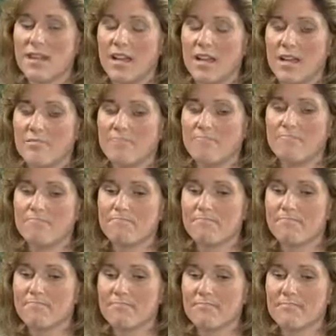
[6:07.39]
And
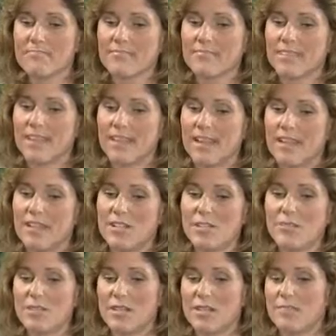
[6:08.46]

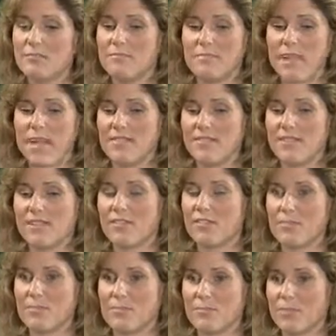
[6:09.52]
we have
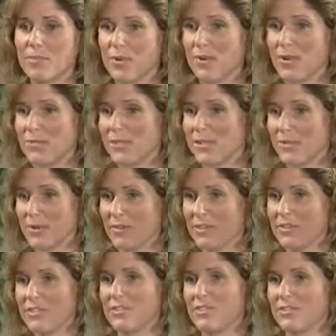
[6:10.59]
several programs that we've
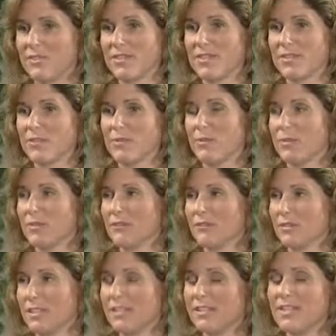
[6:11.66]
introduced since we
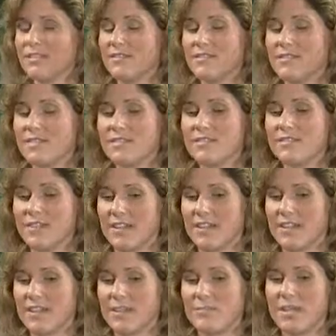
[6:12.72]
received
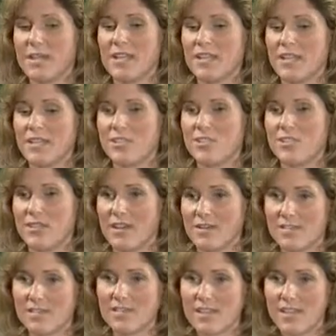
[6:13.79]
funding beginning in
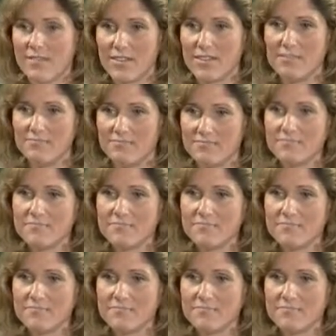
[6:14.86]
2007.